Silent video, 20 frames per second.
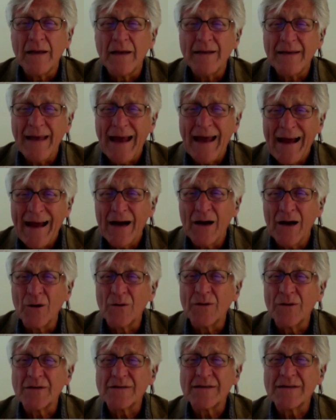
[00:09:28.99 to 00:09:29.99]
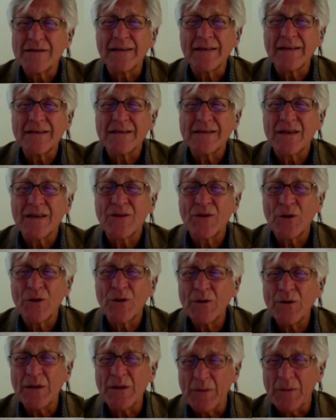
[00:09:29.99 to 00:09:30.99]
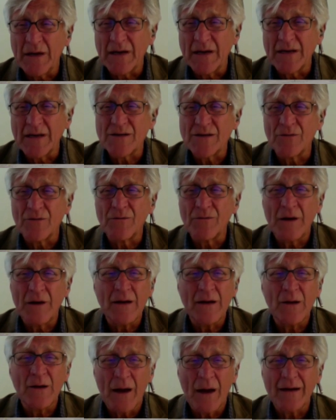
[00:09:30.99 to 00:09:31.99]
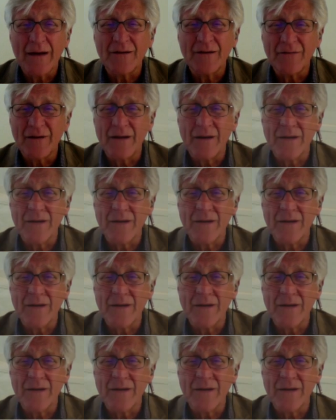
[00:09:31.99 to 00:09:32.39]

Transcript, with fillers: now there's at least 30 minutes of radioactive